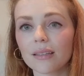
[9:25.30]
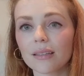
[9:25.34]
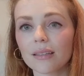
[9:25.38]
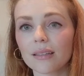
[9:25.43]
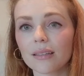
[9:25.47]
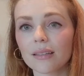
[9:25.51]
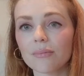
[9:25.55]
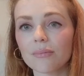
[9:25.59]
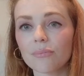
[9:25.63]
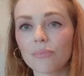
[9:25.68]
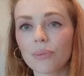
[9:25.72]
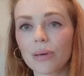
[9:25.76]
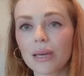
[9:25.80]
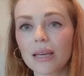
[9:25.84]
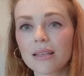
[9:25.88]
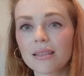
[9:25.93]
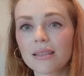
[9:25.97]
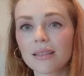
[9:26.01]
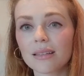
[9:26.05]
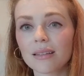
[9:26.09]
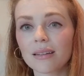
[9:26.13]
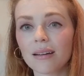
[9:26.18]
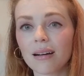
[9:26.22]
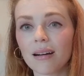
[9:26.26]
In
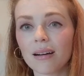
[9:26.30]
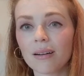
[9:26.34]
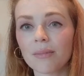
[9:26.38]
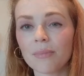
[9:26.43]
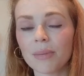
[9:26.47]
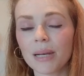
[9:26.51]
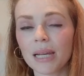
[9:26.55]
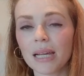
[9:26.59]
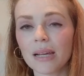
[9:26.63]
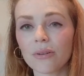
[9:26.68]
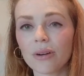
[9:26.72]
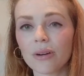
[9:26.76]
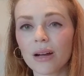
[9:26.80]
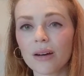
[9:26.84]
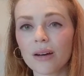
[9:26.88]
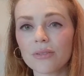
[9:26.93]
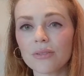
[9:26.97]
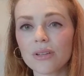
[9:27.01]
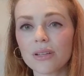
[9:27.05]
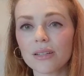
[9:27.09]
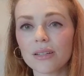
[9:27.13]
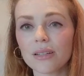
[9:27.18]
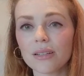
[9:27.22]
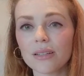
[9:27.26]
peace and harmony,
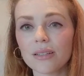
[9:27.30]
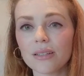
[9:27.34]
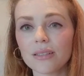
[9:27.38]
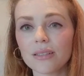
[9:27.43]
grounded.